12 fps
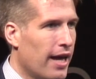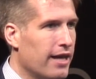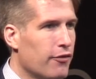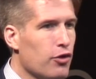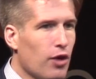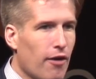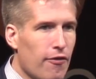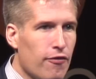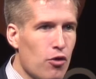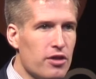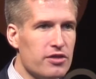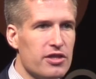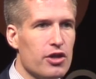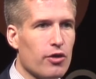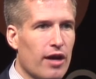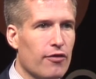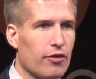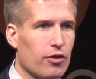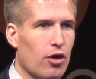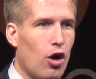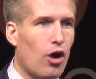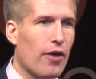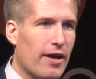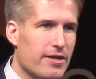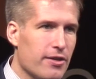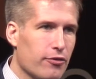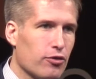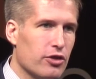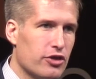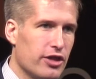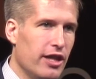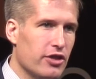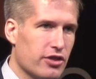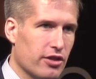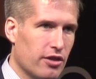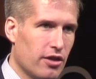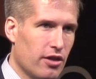And if you're not focusing your effort on that differentiation,